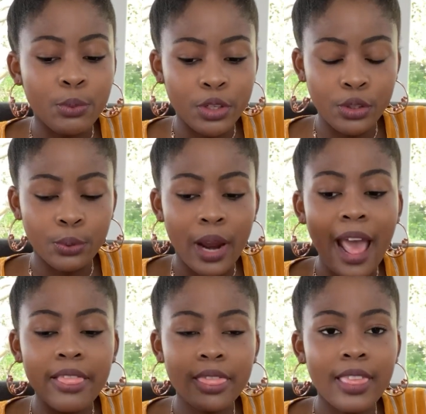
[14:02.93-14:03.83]
would do.
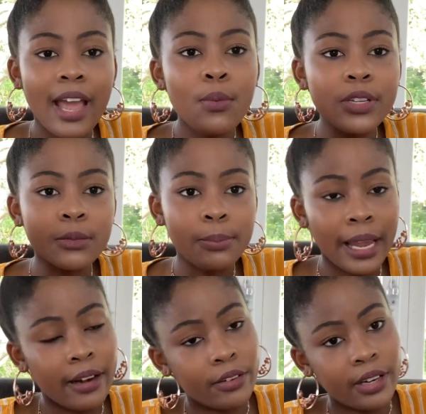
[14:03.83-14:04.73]
And that was
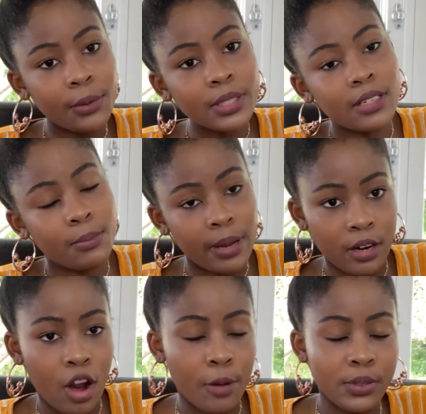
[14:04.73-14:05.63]
better. That was a better
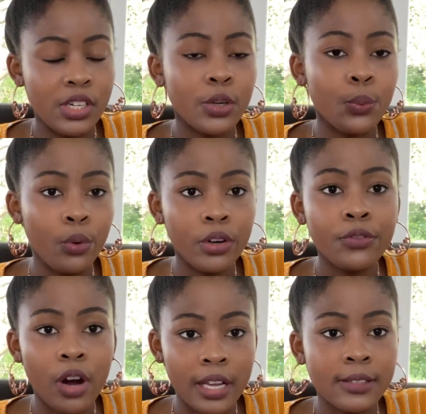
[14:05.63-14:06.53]
option. It worked
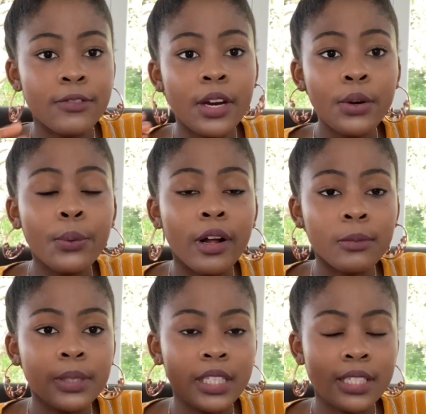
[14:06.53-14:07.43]
for us very well,
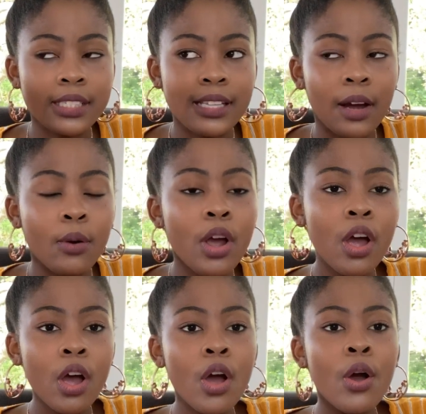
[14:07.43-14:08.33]
because now
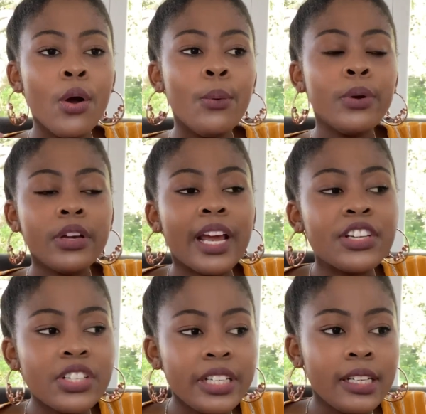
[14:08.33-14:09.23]
we could
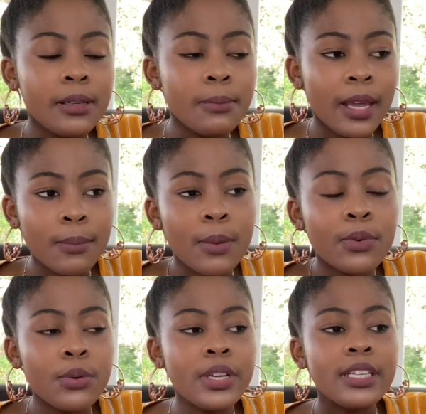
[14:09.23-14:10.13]
actually make
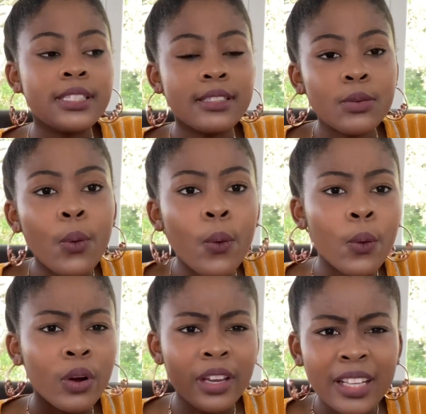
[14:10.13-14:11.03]
memories,
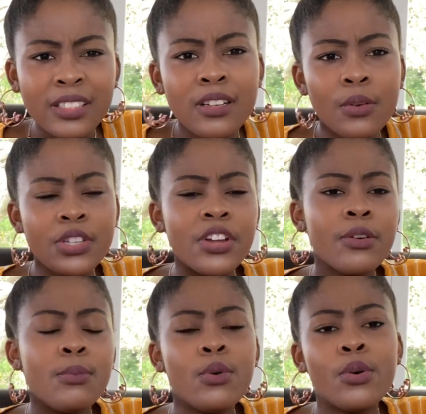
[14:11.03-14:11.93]
talk, get to know each other
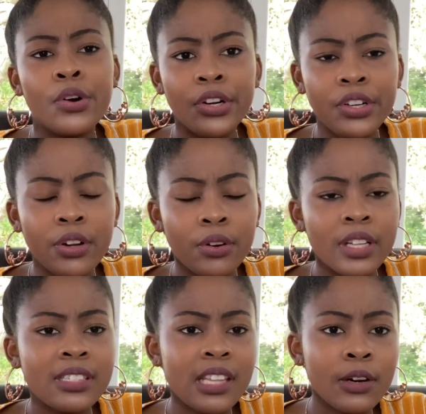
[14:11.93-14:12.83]
more,
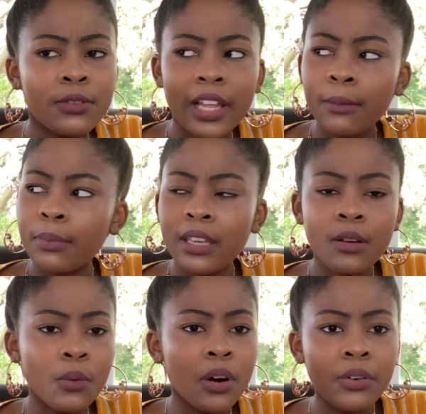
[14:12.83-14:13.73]
instead of like
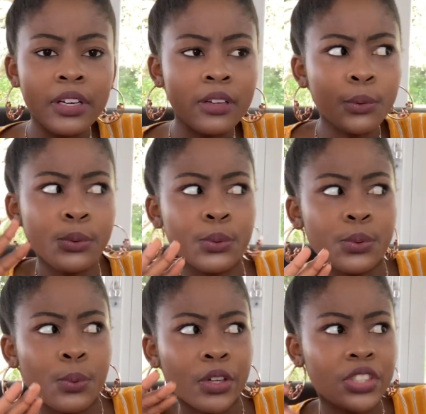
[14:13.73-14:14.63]
being worried
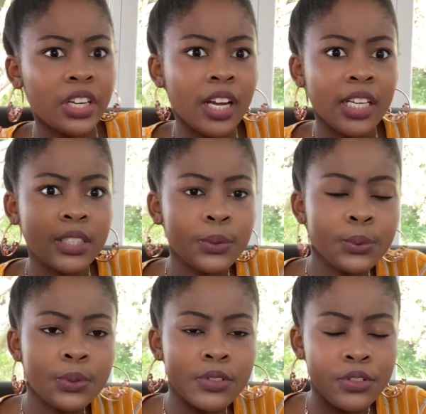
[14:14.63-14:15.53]
who's watching us,
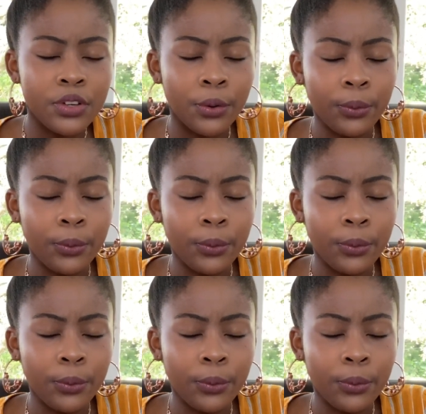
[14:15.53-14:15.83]
who's going